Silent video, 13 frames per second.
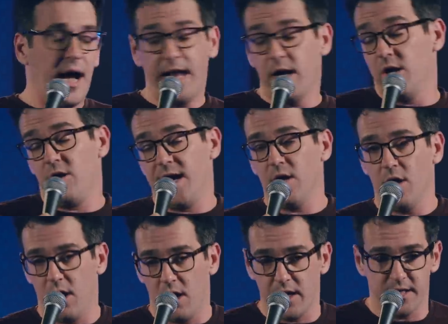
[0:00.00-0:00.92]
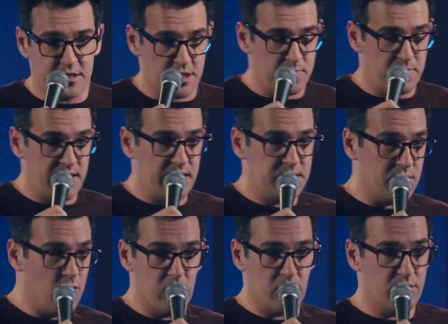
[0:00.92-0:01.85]
I don't know how long it took me to
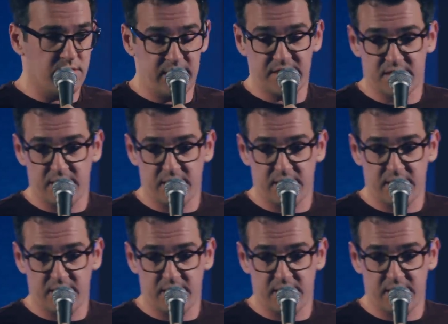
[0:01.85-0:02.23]
order these